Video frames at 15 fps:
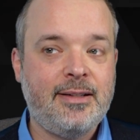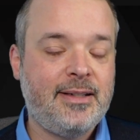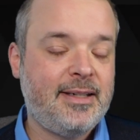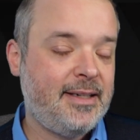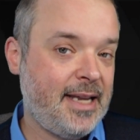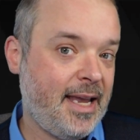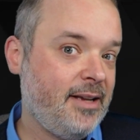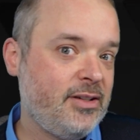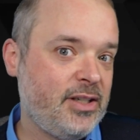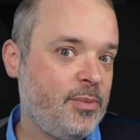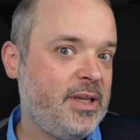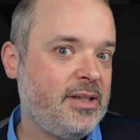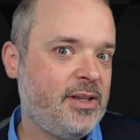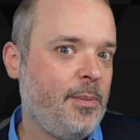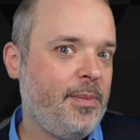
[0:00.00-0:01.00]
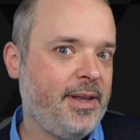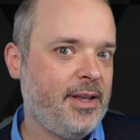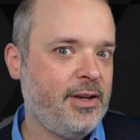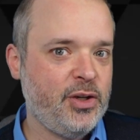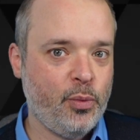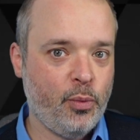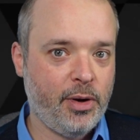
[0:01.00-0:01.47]
tends to be something that
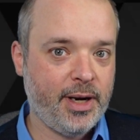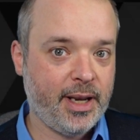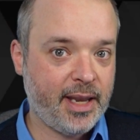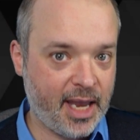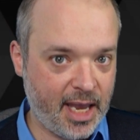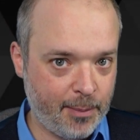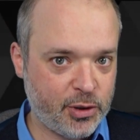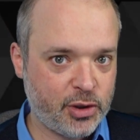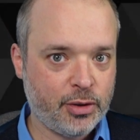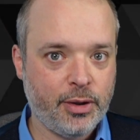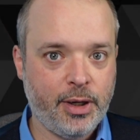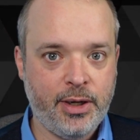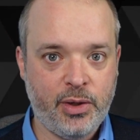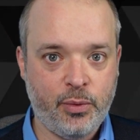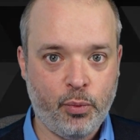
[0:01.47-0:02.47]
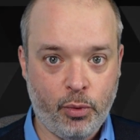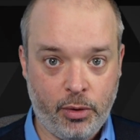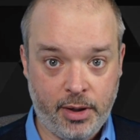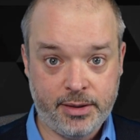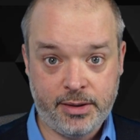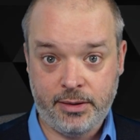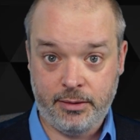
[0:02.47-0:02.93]
you want to capture and you
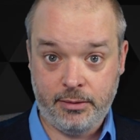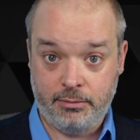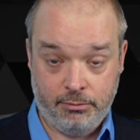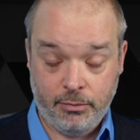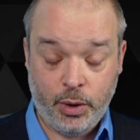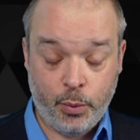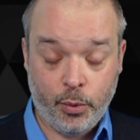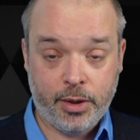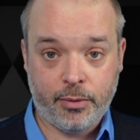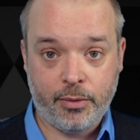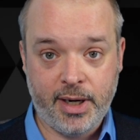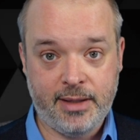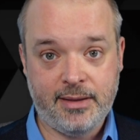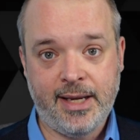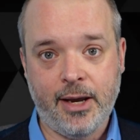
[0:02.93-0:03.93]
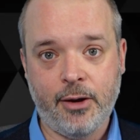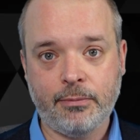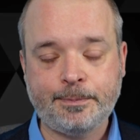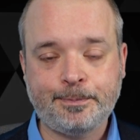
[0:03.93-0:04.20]
want to write down.